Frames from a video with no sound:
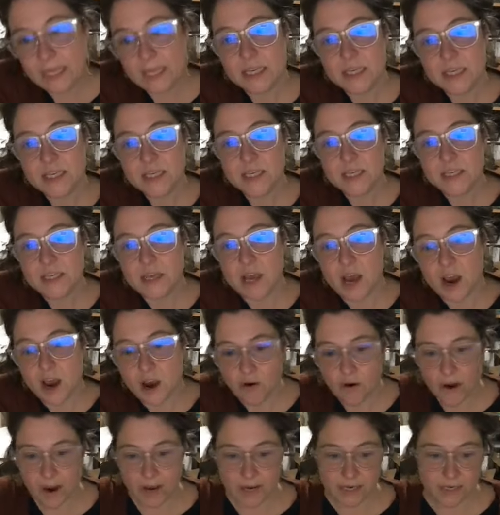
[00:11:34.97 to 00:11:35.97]

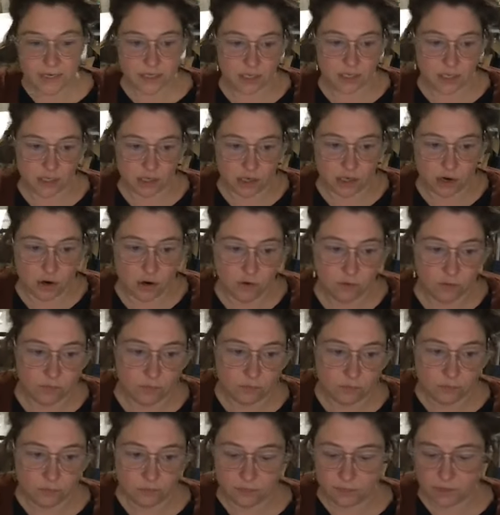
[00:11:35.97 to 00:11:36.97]
So I don't
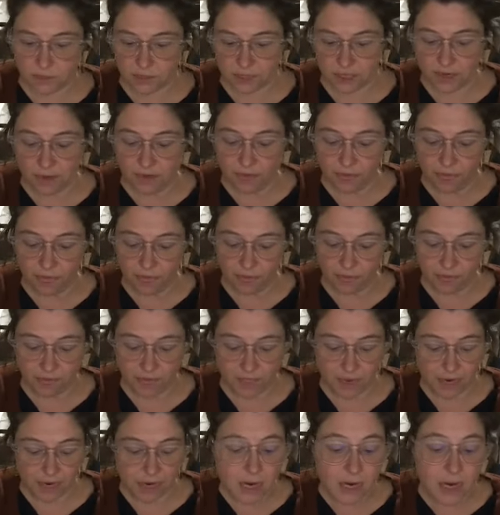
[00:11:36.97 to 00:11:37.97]

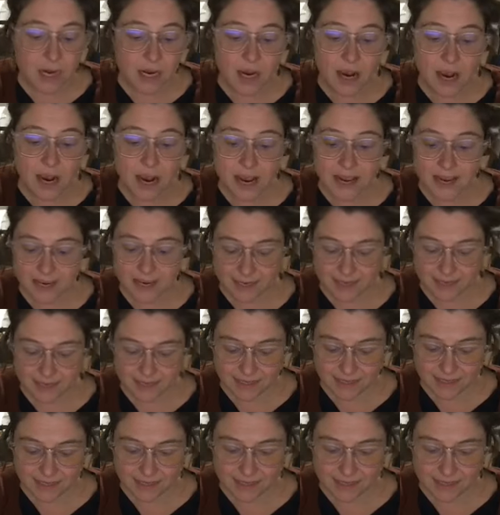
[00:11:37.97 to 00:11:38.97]
think I
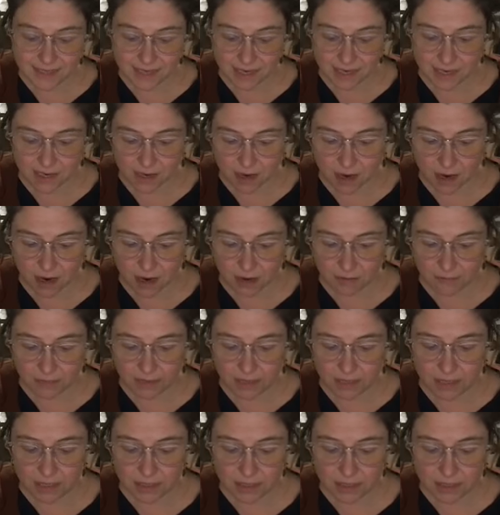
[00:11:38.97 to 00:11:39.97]
can see
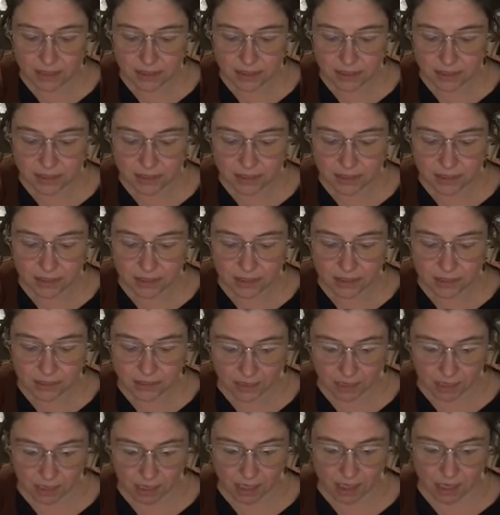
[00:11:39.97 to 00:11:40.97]
comments.
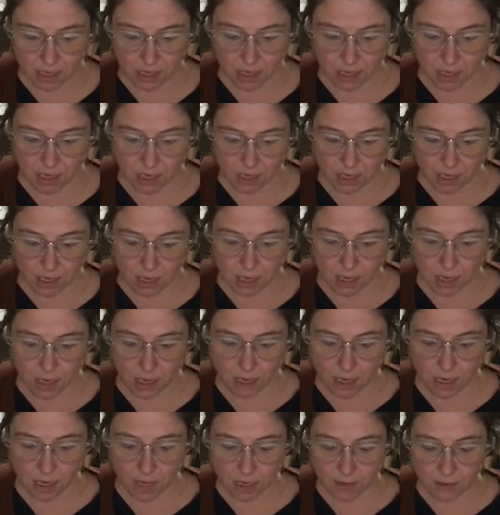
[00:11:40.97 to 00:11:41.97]

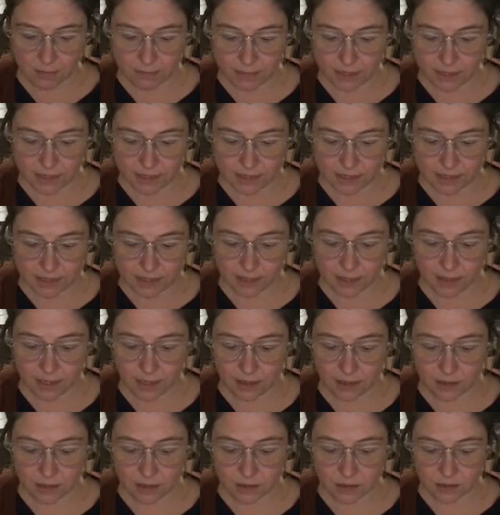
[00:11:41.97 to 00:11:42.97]
I did
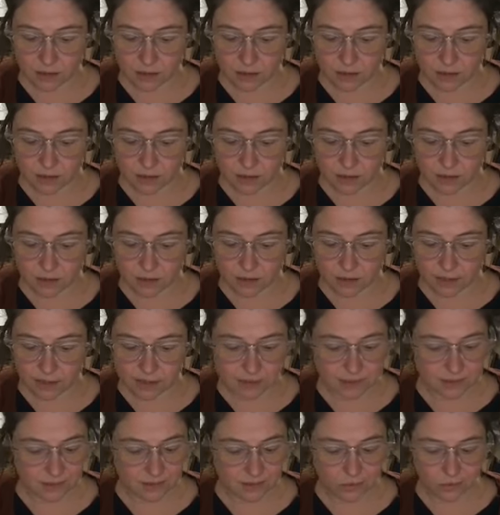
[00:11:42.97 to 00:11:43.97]
answer, this
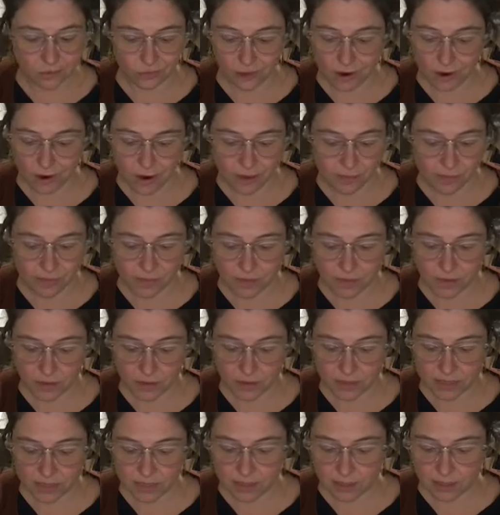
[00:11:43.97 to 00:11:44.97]
is an old comment
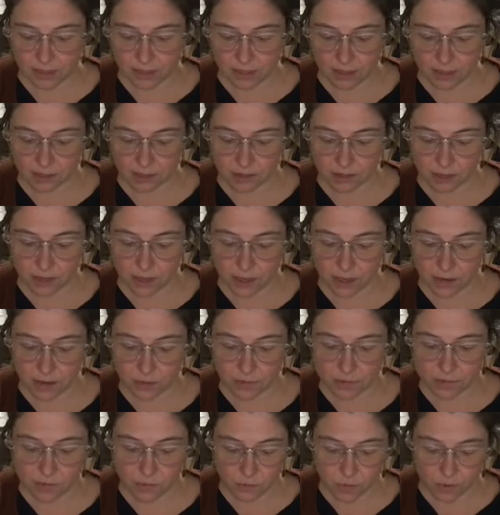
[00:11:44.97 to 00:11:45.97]
though, I did answer
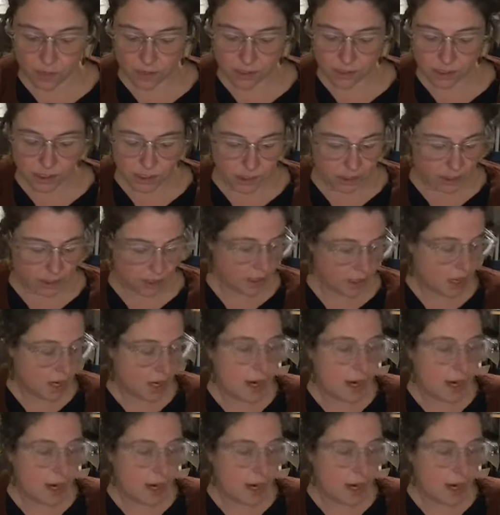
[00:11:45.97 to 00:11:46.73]
Karen's question.